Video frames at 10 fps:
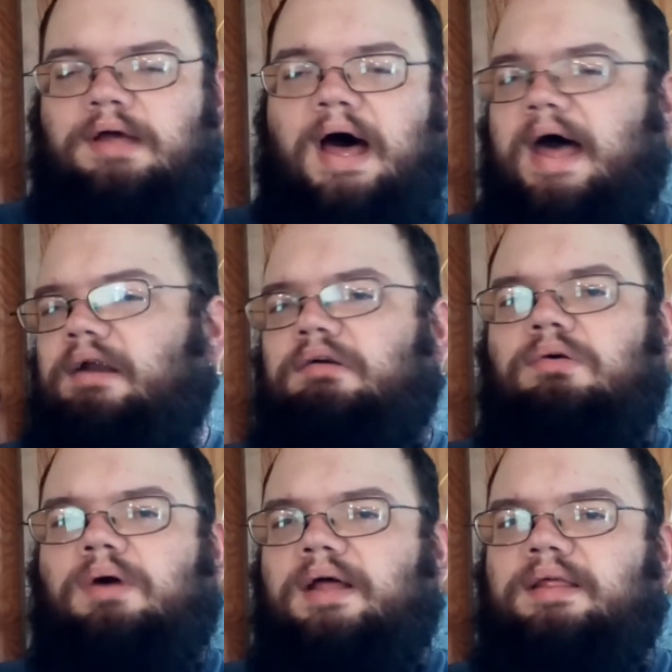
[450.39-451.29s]
I don't know
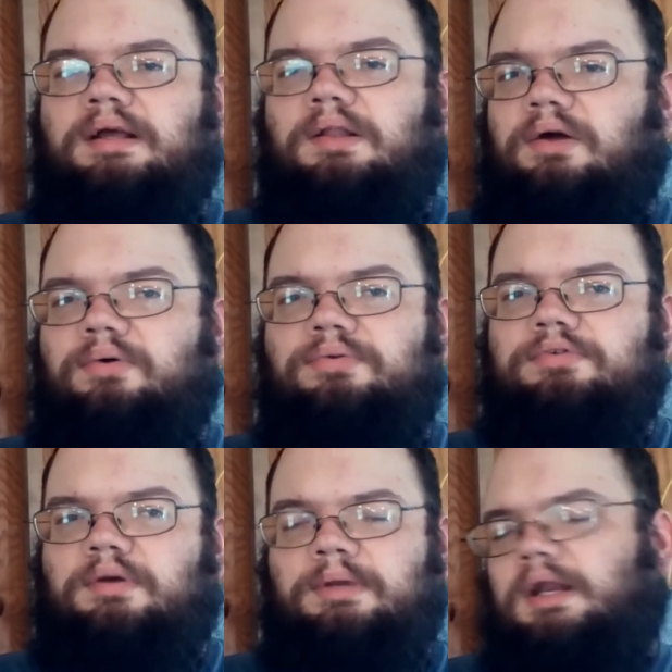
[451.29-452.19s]
why they closed.
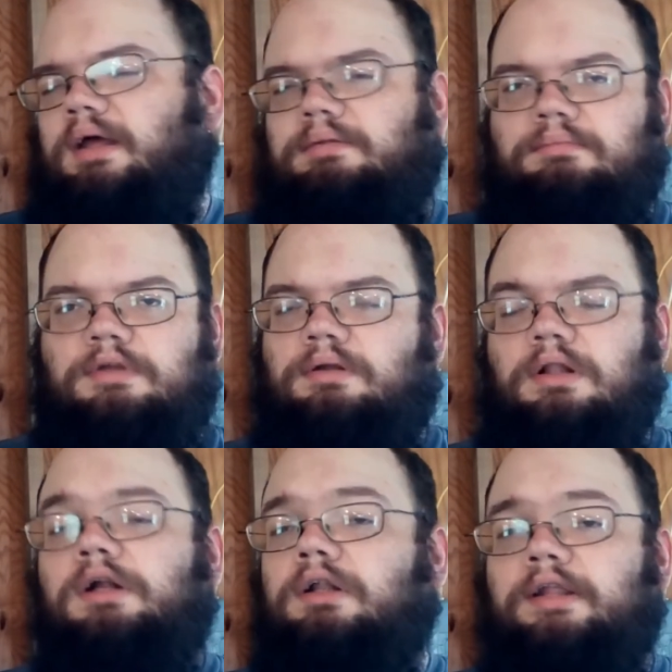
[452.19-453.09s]
I mean,
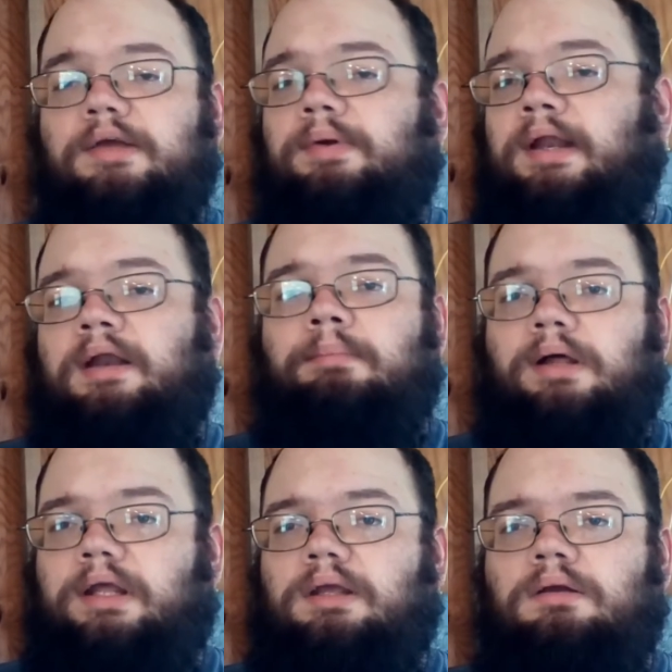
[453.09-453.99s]
clearly they ran out of
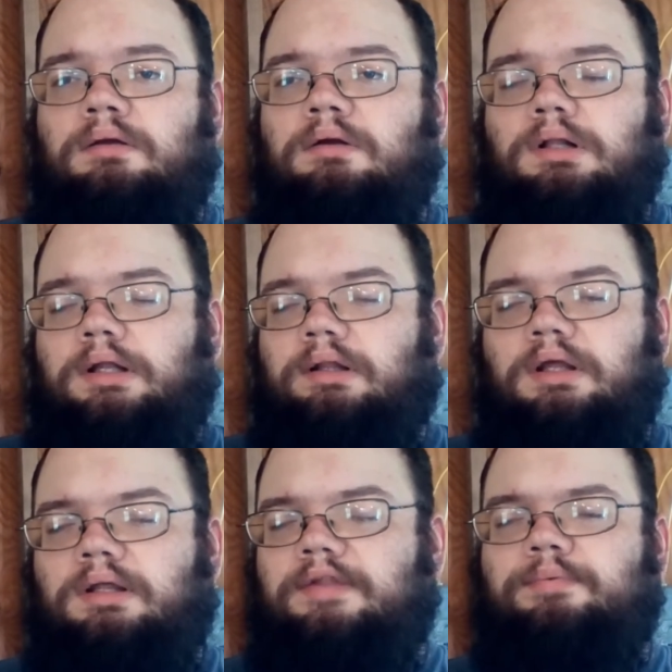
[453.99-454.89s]
money.
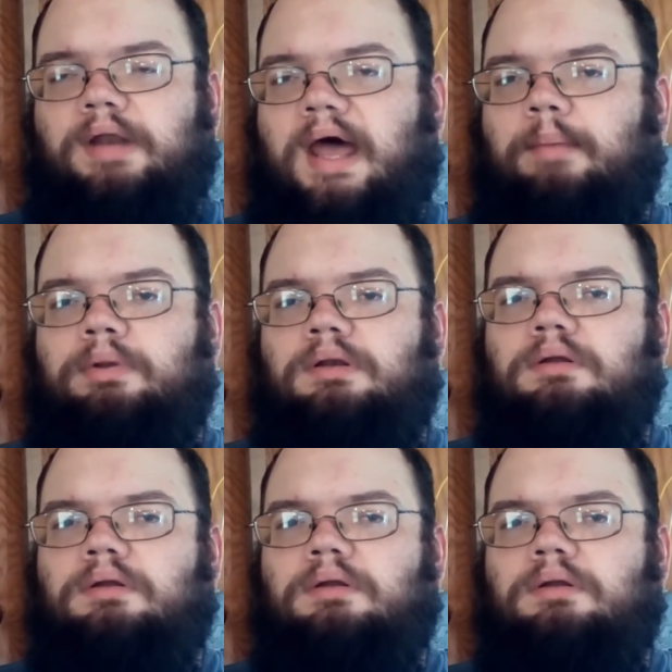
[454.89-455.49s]
Clearly, that's what happened.